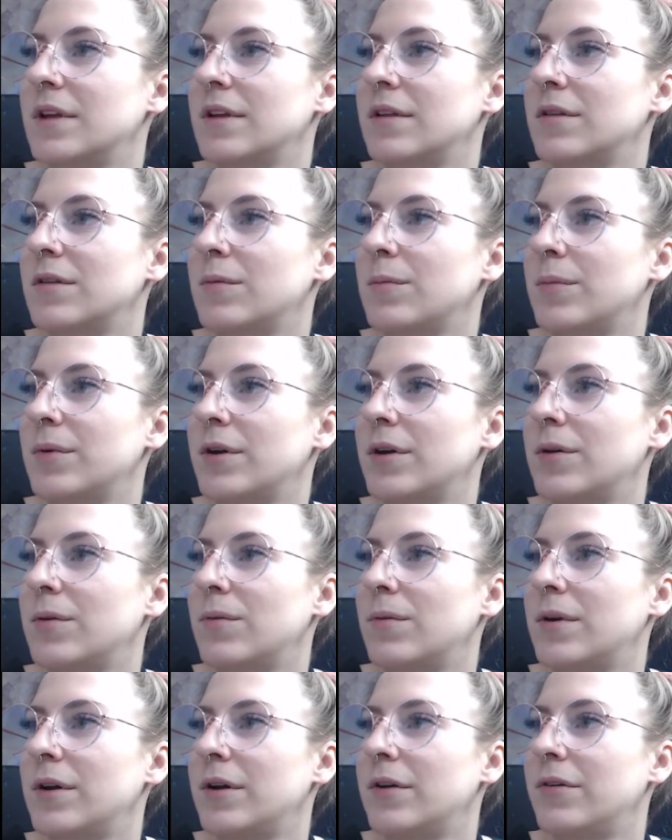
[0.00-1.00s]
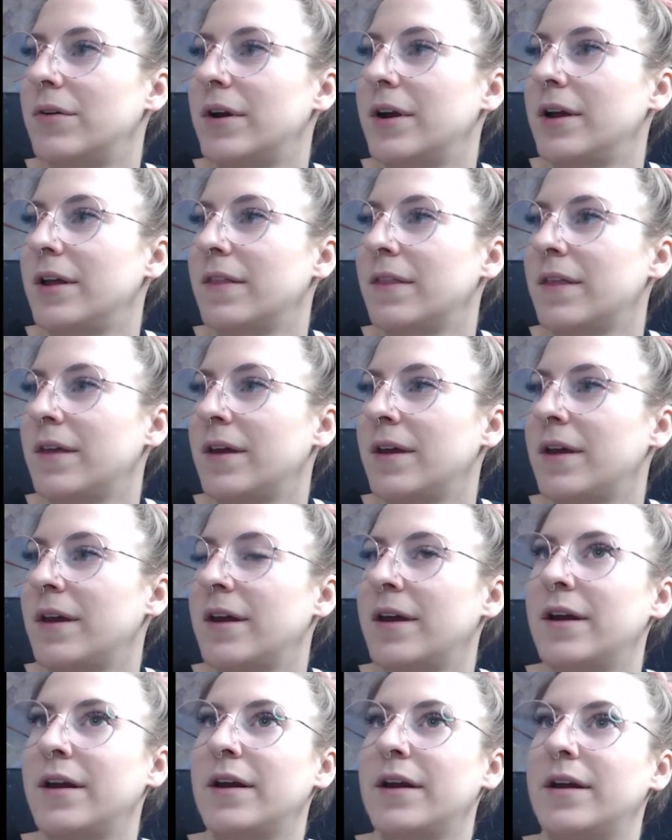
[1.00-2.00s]
Let's put one right
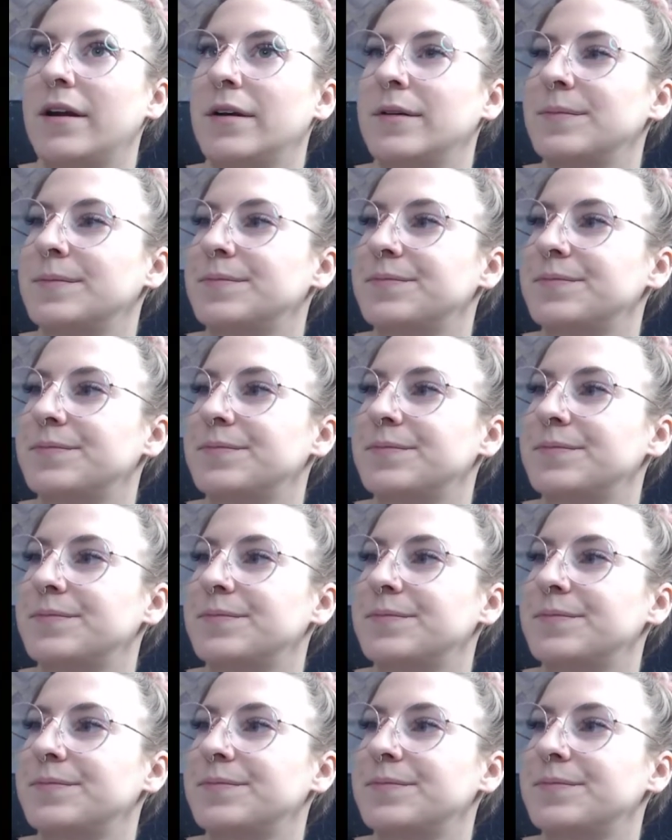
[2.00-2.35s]
there.